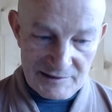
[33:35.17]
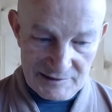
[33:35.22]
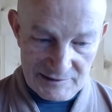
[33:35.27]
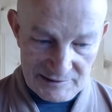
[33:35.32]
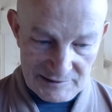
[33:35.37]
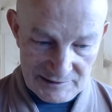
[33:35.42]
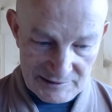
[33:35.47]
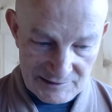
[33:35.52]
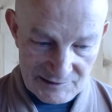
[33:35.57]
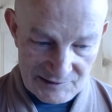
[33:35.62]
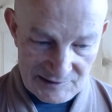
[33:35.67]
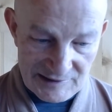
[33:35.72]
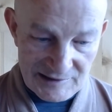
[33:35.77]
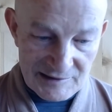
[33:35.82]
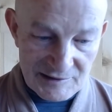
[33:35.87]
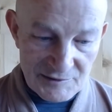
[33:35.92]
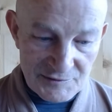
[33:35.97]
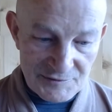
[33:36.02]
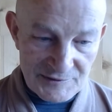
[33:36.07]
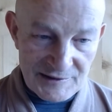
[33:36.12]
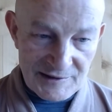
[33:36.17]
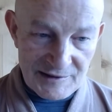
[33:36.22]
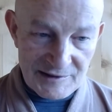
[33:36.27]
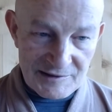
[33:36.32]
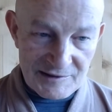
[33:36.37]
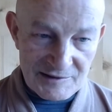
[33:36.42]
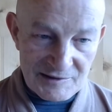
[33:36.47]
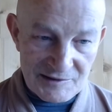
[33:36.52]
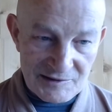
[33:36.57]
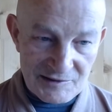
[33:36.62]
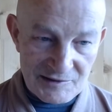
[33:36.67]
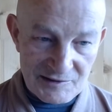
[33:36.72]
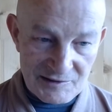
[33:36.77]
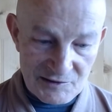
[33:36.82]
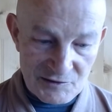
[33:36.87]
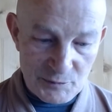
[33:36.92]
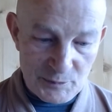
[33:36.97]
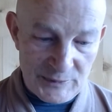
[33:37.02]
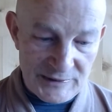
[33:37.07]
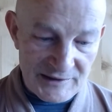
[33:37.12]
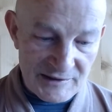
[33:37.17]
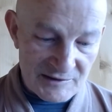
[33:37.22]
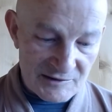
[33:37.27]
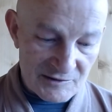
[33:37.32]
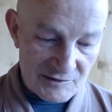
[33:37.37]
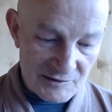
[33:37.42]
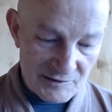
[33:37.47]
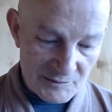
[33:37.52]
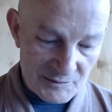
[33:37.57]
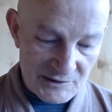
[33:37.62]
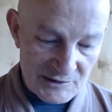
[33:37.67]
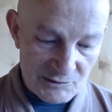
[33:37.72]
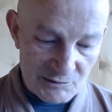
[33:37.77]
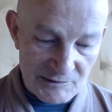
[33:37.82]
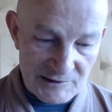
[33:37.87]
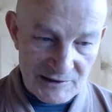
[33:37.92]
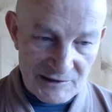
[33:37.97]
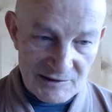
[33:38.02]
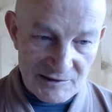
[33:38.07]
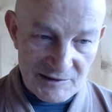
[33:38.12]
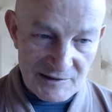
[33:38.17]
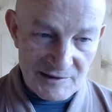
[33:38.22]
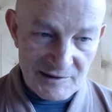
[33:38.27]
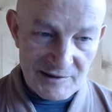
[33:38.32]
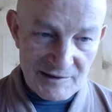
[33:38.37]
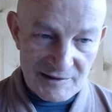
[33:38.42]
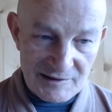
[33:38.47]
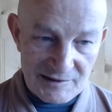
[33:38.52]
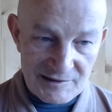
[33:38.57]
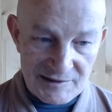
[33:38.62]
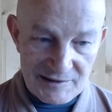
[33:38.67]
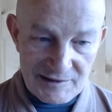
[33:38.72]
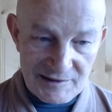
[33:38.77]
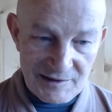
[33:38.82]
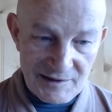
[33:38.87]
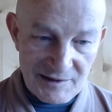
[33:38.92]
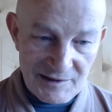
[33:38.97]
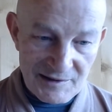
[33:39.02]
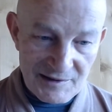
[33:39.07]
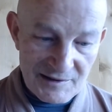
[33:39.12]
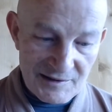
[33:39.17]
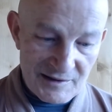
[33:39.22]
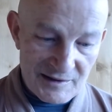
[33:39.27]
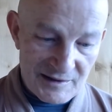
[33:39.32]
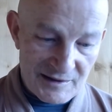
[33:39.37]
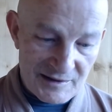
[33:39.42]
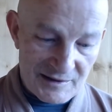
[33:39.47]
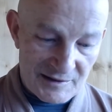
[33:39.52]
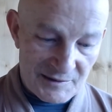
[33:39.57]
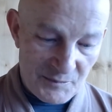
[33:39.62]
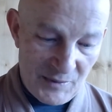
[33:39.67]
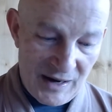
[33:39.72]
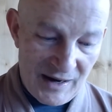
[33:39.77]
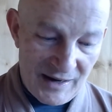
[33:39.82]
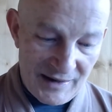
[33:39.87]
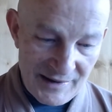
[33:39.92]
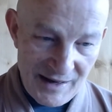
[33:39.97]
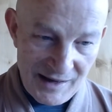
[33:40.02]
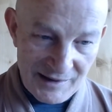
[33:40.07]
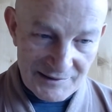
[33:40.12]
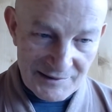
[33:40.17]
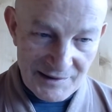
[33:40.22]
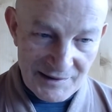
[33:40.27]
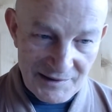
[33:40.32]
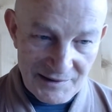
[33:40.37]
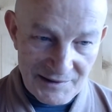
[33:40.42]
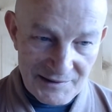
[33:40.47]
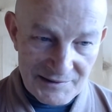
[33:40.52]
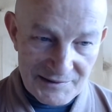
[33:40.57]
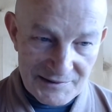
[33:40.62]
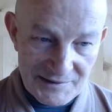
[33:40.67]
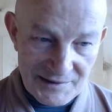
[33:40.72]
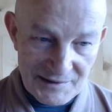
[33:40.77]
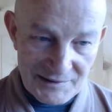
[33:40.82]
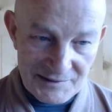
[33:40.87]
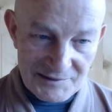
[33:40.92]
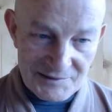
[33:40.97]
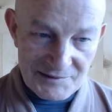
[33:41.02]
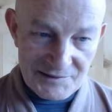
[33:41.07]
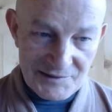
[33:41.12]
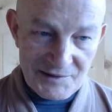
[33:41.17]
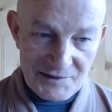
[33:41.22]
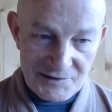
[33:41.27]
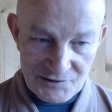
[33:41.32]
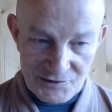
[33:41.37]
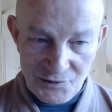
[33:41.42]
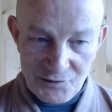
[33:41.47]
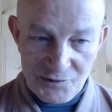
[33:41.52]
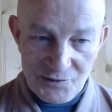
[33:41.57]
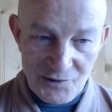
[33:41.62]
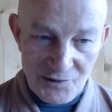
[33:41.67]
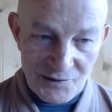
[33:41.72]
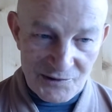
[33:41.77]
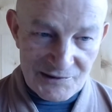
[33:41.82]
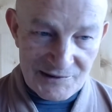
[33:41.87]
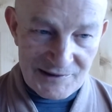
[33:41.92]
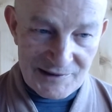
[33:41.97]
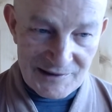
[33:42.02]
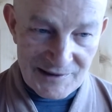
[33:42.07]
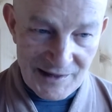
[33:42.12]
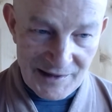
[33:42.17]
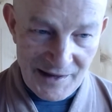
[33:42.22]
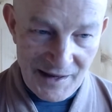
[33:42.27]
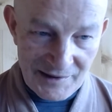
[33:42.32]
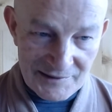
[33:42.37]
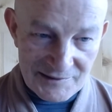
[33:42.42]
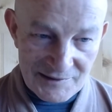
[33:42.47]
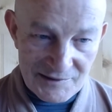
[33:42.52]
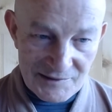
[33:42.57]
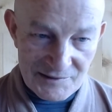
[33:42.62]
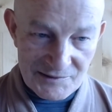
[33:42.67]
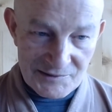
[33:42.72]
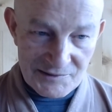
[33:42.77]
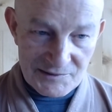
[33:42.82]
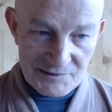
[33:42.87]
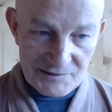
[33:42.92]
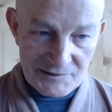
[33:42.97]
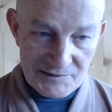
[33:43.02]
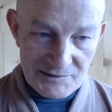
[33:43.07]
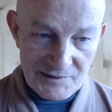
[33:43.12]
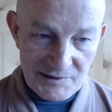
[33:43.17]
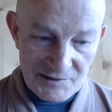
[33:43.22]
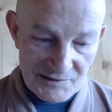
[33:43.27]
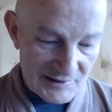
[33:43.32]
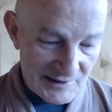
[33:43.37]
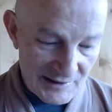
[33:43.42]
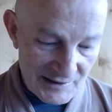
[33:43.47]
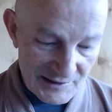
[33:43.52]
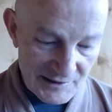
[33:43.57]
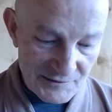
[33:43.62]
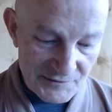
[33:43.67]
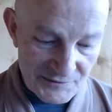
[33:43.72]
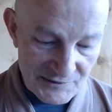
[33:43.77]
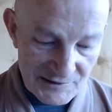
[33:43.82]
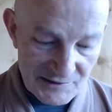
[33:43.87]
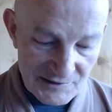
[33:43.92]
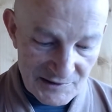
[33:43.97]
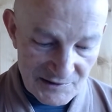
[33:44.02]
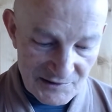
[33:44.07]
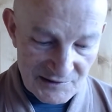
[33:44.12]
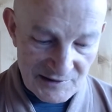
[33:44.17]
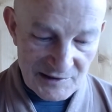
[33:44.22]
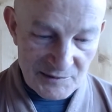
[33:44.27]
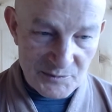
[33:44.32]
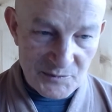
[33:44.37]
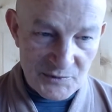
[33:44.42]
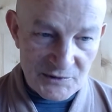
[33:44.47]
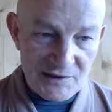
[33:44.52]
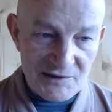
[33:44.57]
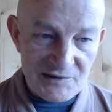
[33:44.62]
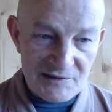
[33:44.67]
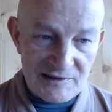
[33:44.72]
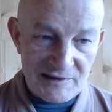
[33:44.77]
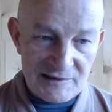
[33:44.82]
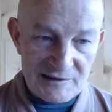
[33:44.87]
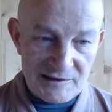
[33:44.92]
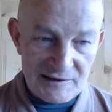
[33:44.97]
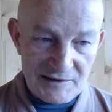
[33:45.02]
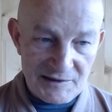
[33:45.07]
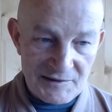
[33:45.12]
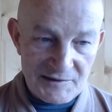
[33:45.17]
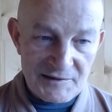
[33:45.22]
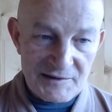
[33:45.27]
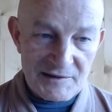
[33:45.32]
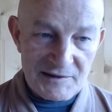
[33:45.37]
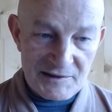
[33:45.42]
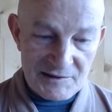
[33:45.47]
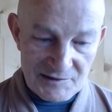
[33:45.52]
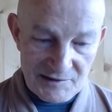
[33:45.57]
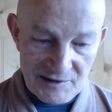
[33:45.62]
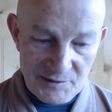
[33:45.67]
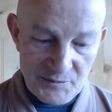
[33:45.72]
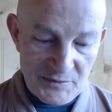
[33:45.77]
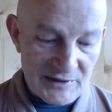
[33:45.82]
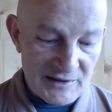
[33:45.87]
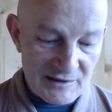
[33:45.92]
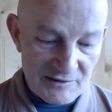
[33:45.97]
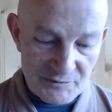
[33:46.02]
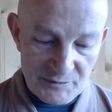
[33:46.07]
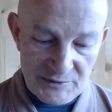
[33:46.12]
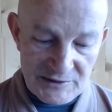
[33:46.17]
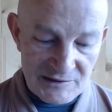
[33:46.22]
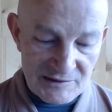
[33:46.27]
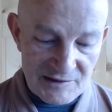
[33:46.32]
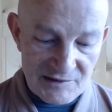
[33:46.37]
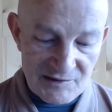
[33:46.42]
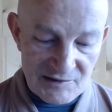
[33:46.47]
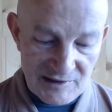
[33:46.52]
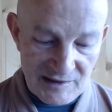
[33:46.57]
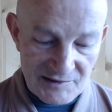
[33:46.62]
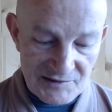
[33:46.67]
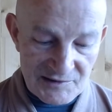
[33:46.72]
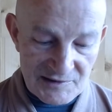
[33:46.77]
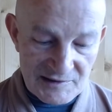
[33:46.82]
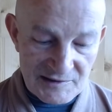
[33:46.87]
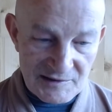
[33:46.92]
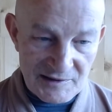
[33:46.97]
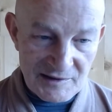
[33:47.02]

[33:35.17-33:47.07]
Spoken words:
significant split between the Mahayana and so-called Hinayana. They lived in the same monastery. They may have been discussing